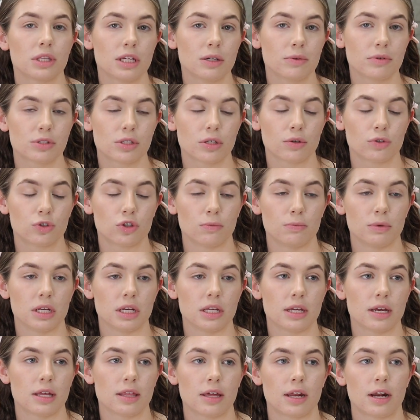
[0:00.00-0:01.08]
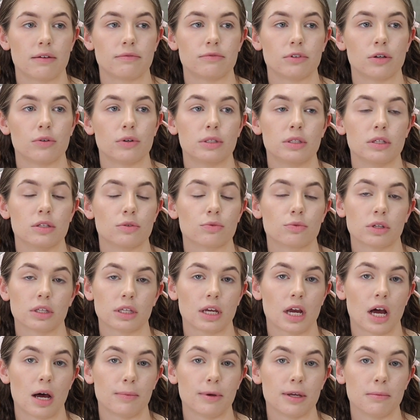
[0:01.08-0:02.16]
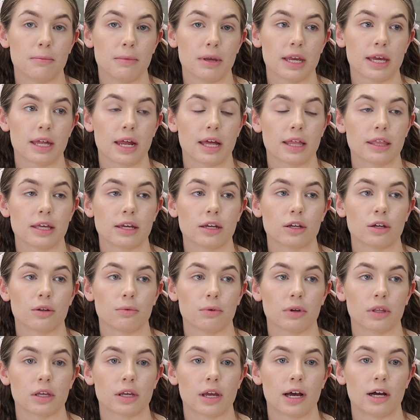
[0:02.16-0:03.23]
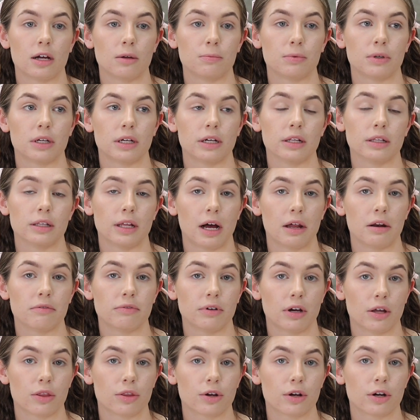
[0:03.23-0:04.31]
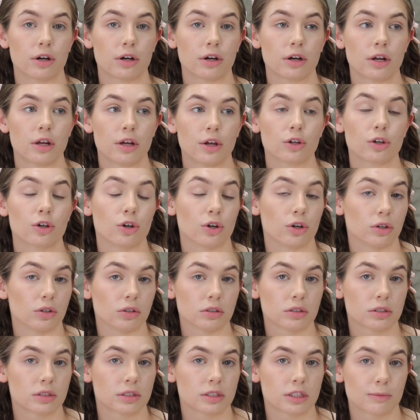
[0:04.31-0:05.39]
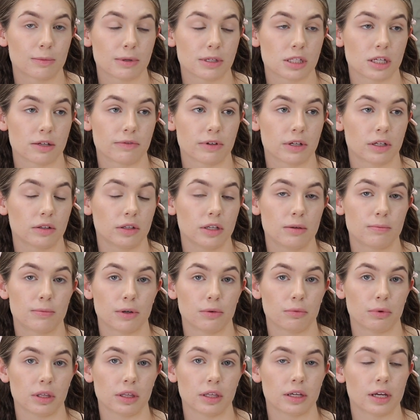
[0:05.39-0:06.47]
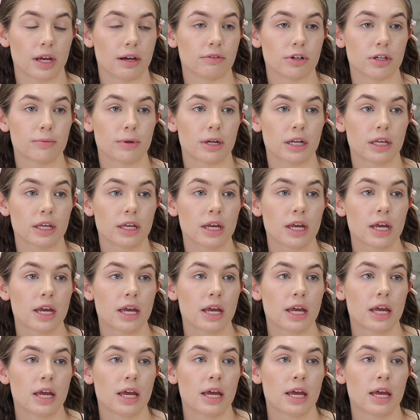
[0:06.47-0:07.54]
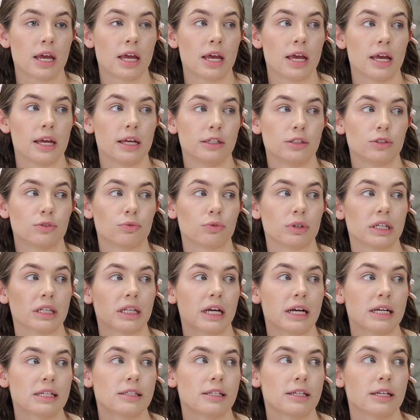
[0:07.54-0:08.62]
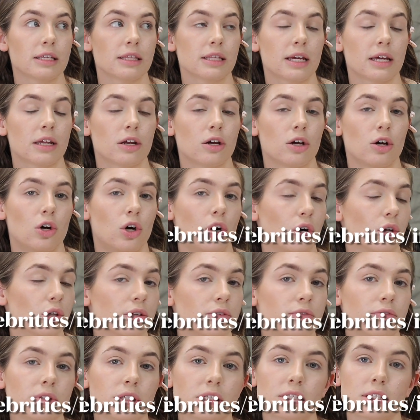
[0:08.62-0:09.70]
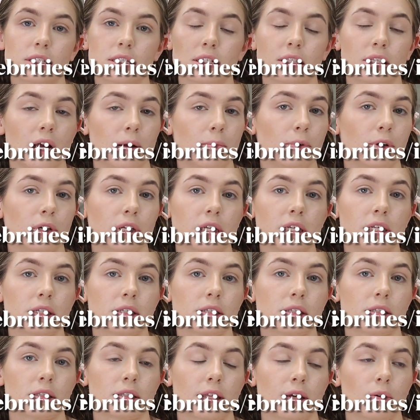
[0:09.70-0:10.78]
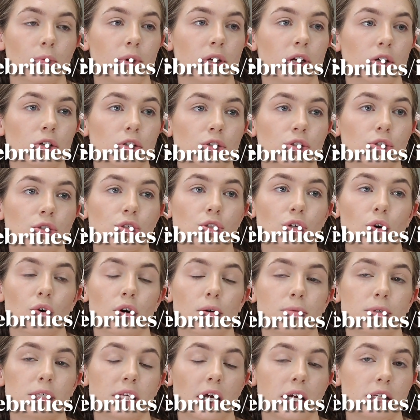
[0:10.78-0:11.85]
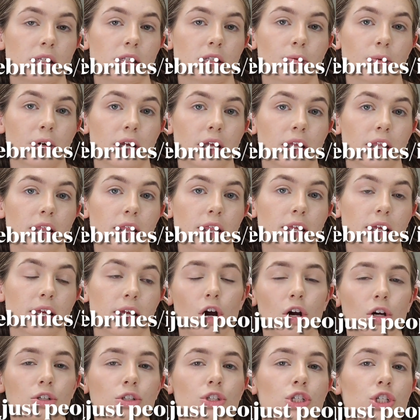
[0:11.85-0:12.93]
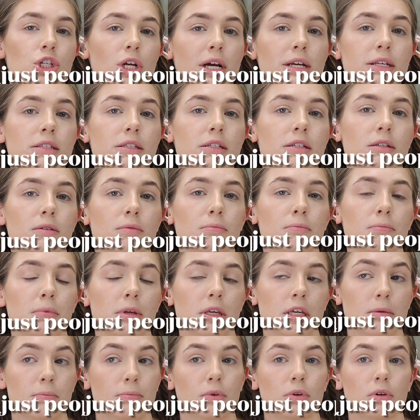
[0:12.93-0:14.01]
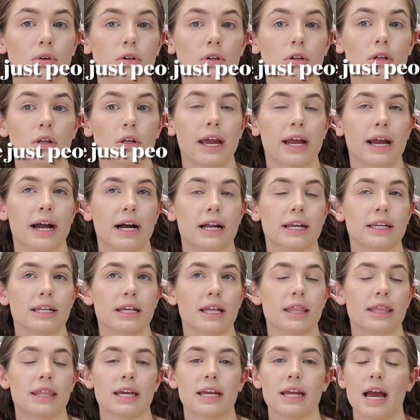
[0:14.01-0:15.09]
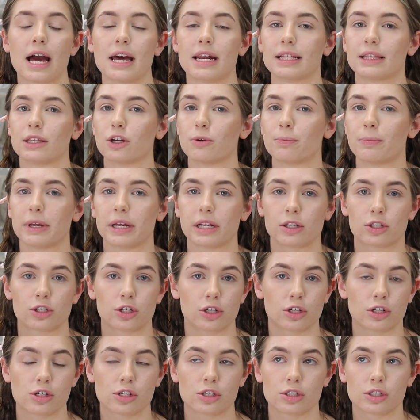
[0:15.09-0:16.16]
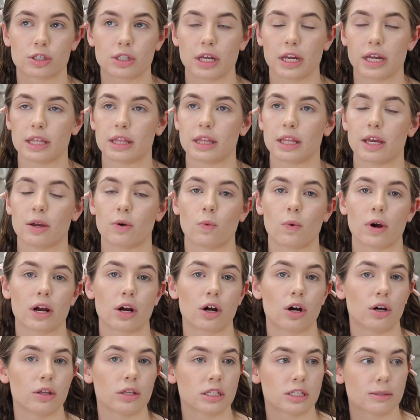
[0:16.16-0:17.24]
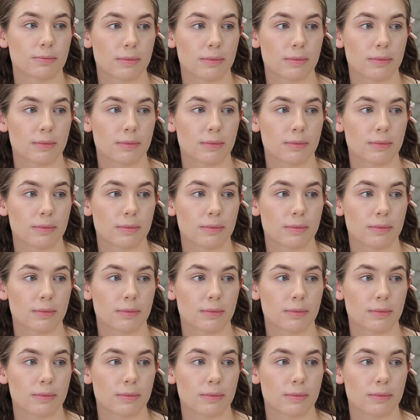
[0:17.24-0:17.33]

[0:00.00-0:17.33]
thing with social media that I've noticed is really helping me, and I think could really help a lot of other girls specifically, but really everybody, is realizing that all of these celebrities that we are so obsessed with are just people. And they edit their pictures and they wear all this